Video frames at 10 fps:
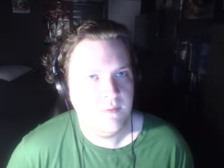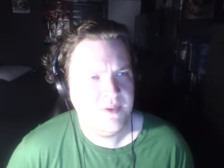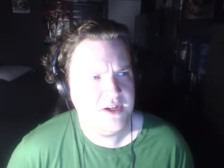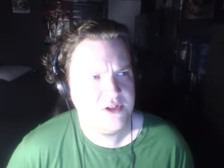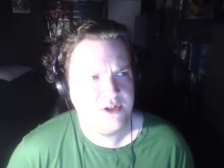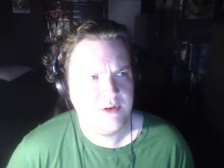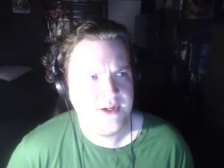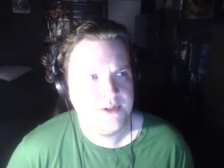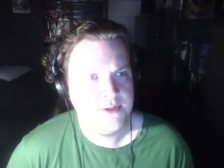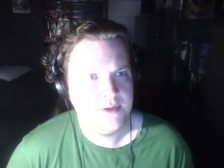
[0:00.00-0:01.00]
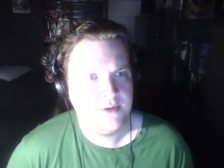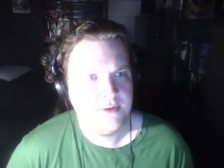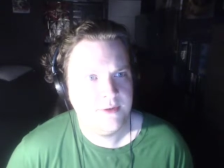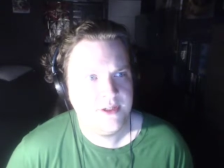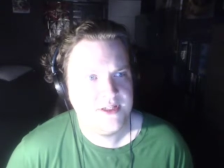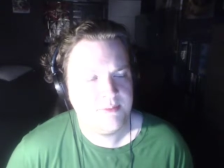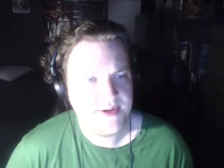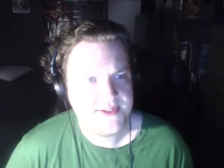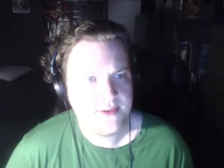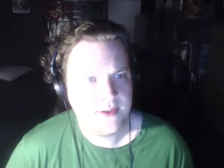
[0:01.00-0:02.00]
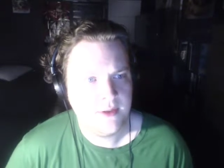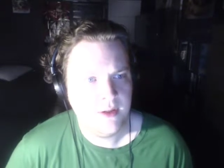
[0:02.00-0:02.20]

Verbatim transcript: that is strange is present.